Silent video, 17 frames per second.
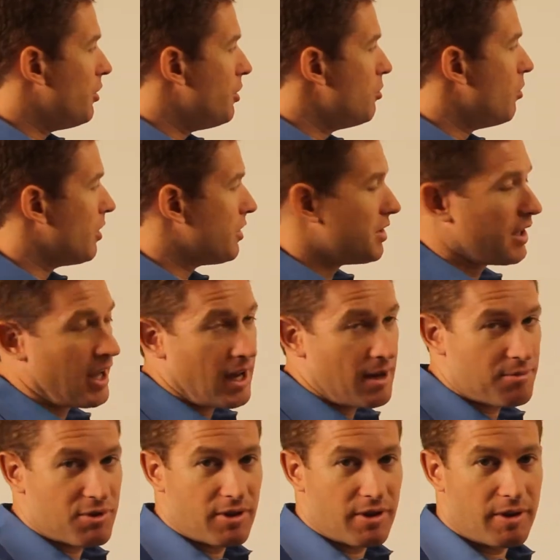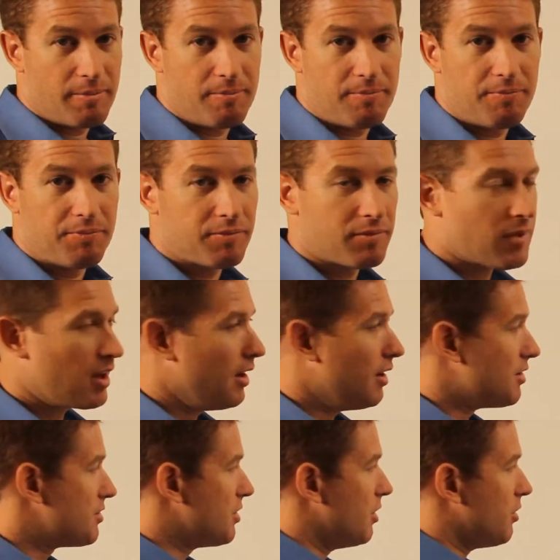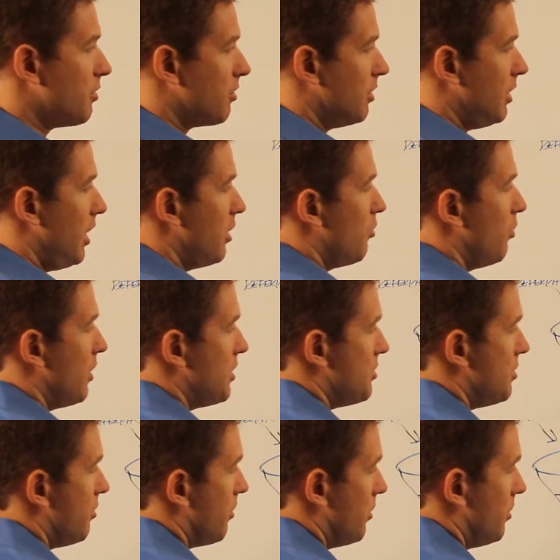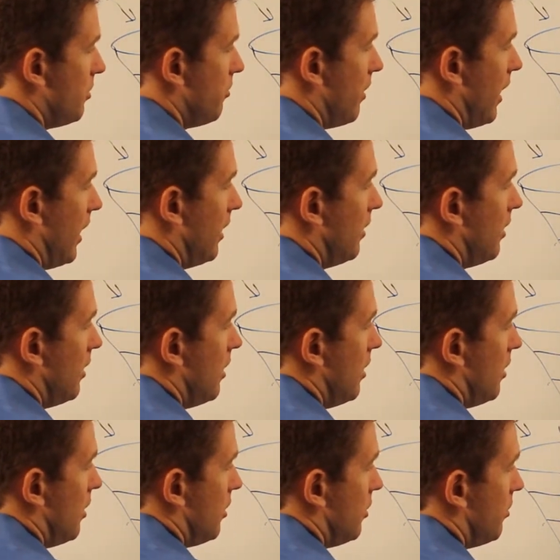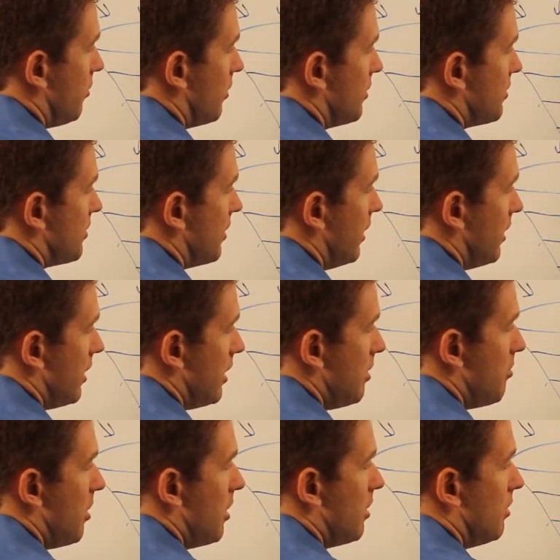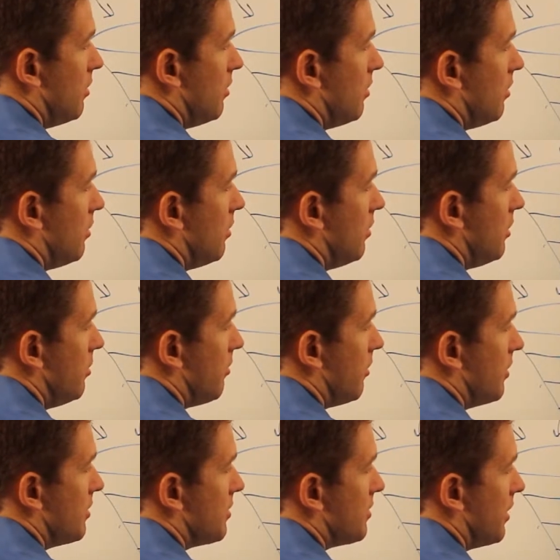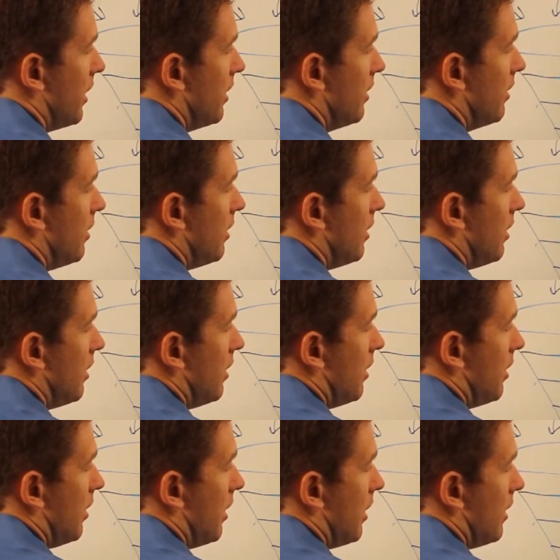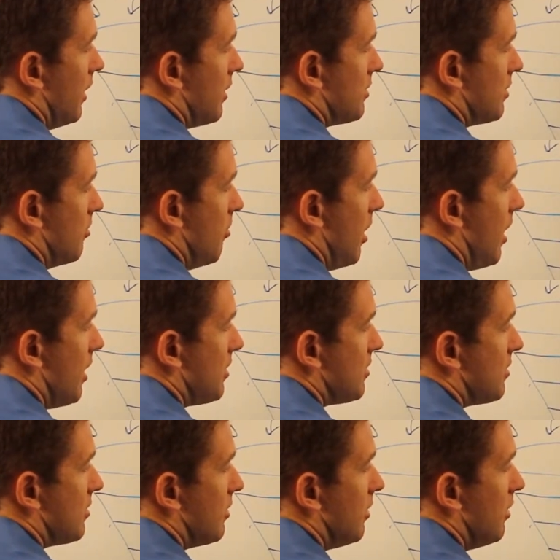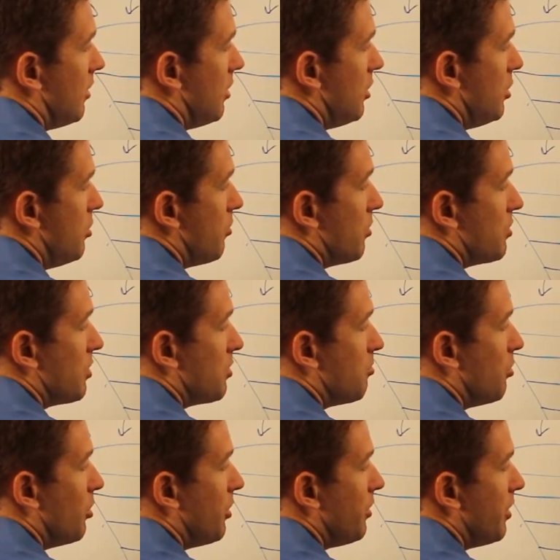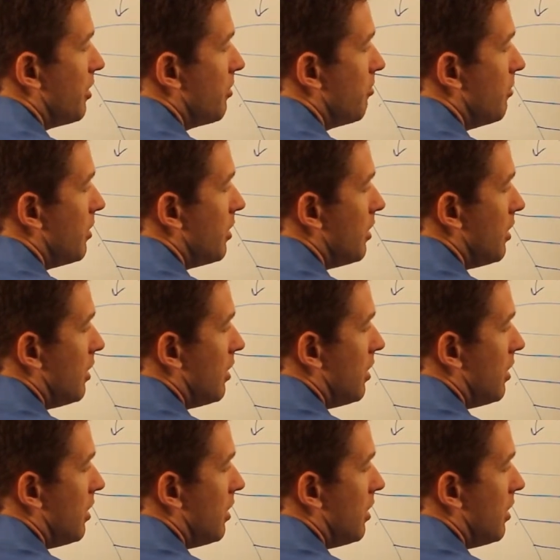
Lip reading: you want to capture them. And so there are a lot of ways you can do that. You can send an email, you can send an SMS, you can just put them